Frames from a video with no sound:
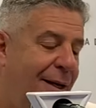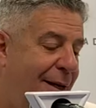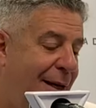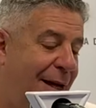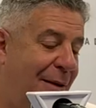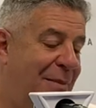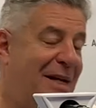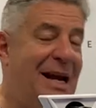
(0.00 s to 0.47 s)

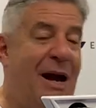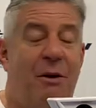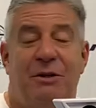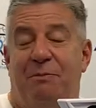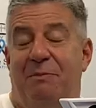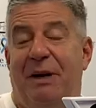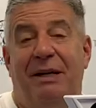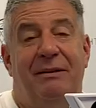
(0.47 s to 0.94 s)
I mean, that was
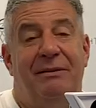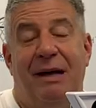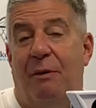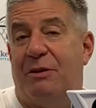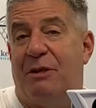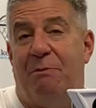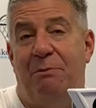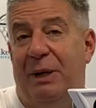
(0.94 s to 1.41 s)
big. That
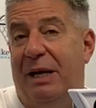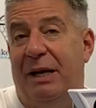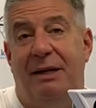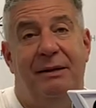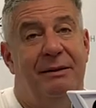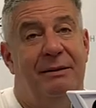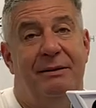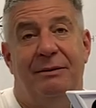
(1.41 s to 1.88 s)
was a
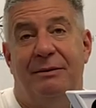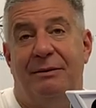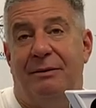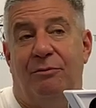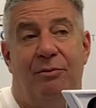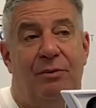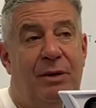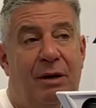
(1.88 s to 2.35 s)
big
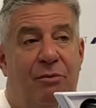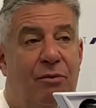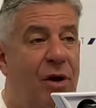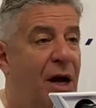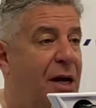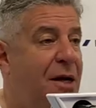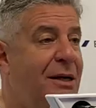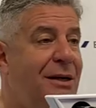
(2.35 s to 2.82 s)
uh,
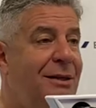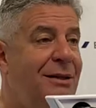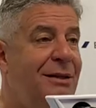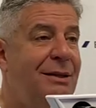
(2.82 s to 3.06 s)
run.